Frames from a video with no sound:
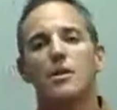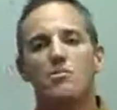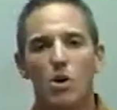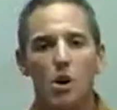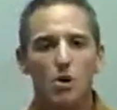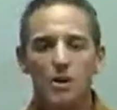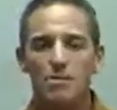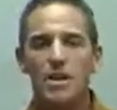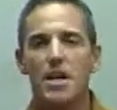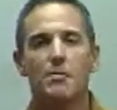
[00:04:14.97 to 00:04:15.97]
Mold has
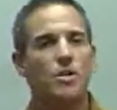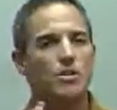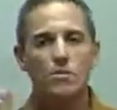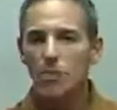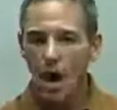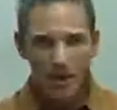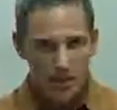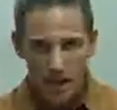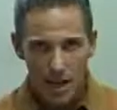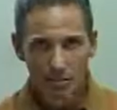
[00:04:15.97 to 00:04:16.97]
become a new
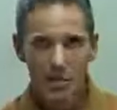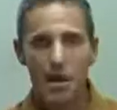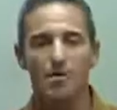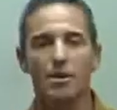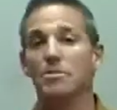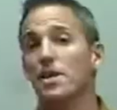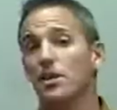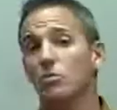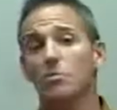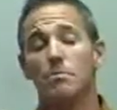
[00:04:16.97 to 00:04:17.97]
modern-day epidemic
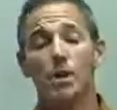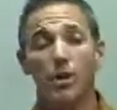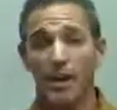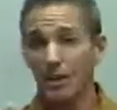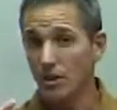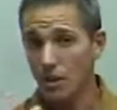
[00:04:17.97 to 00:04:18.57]
because we're building